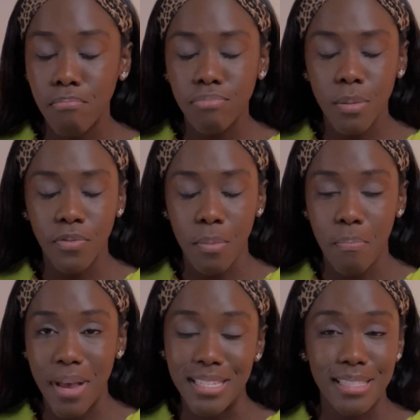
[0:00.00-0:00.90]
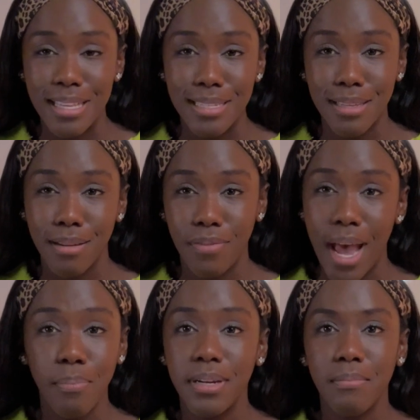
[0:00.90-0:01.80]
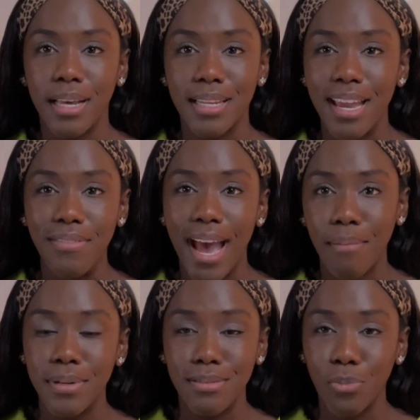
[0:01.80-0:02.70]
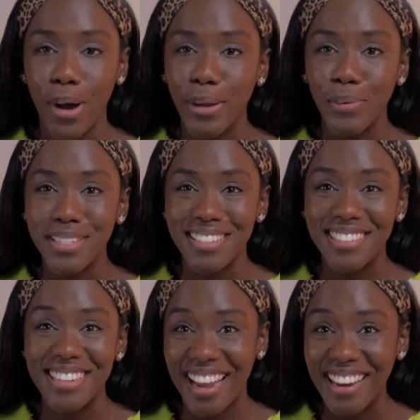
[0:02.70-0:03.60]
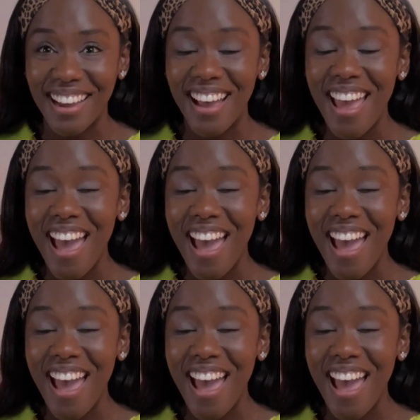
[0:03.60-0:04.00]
Some of the best things that have happened in my life happened while I was in China.